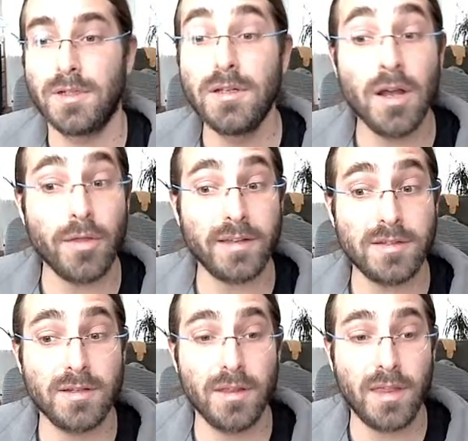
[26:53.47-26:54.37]
No,
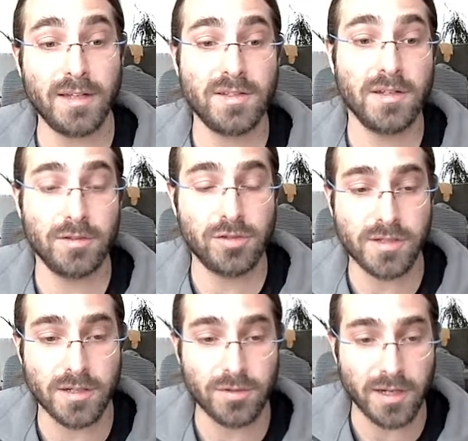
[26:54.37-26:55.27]
that's still
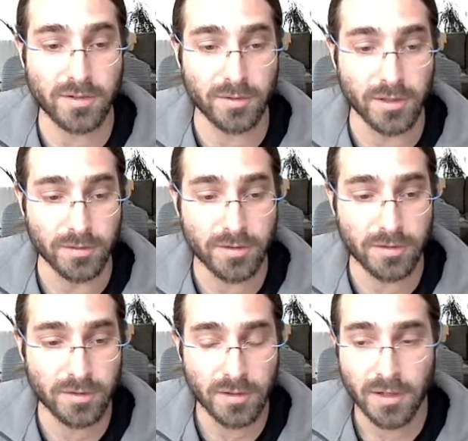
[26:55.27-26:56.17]
just addressed reuse.